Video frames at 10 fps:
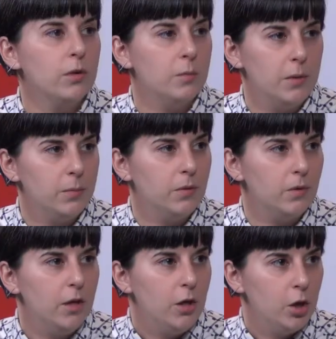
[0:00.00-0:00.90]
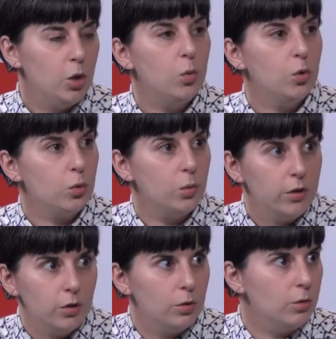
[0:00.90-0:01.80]
with the people who were
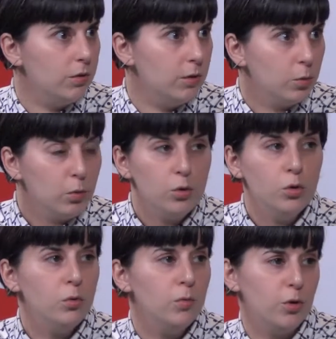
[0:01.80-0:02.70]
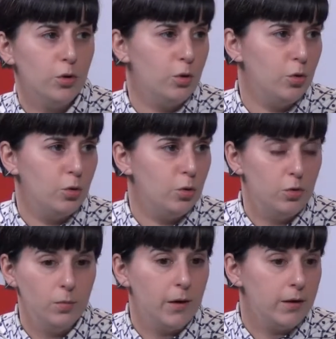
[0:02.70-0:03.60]
with you in the room, who
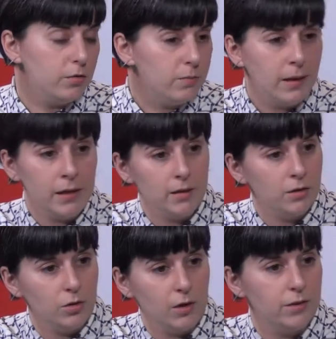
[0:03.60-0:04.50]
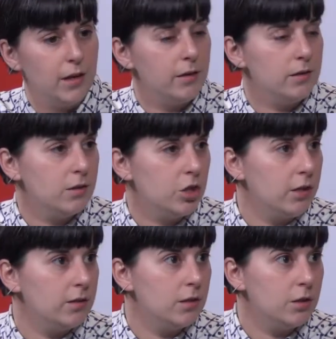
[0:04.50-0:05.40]
you might have met and you haven't had a
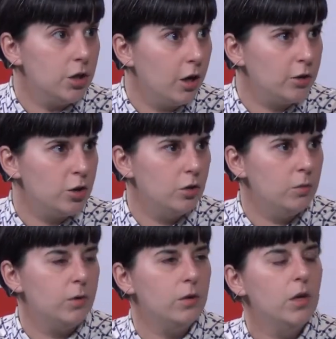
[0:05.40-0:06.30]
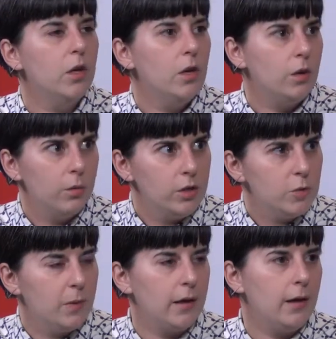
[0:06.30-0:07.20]
chance to talk to, but
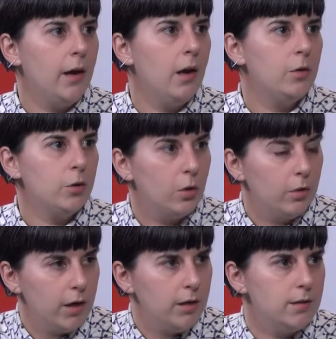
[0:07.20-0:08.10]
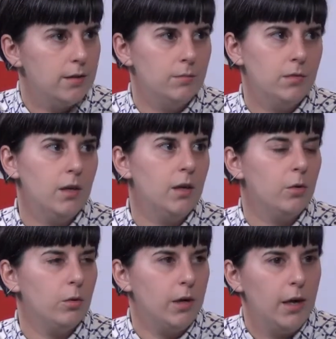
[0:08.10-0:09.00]
reach back out, create something,
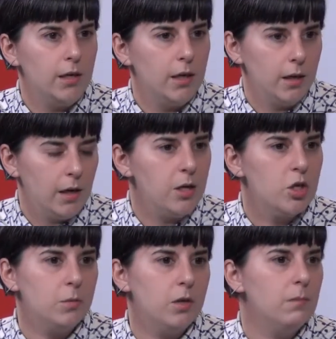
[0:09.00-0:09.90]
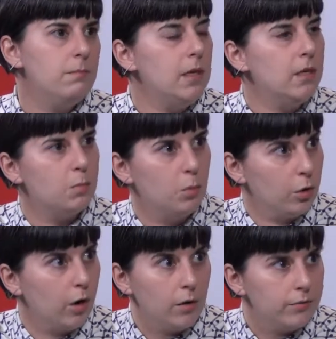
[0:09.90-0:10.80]
create engagement, meet
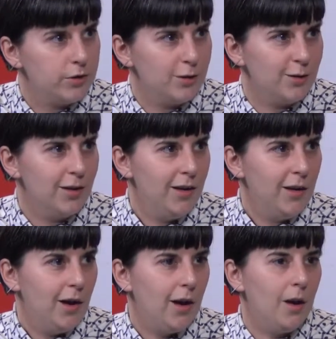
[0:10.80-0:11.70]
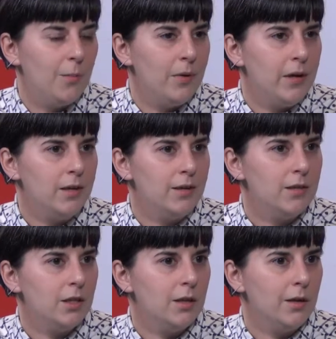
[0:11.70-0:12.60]
more often.
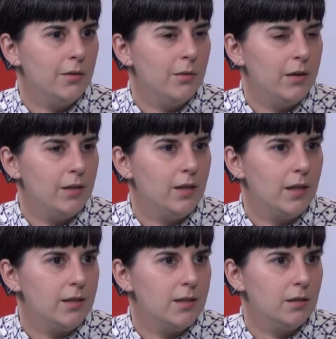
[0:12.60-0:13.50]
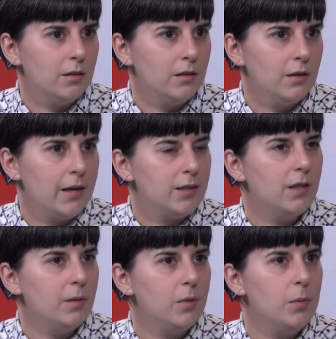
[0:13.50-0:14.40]
I think that's
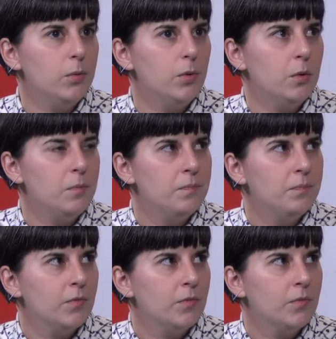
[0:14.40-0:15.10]
asking people,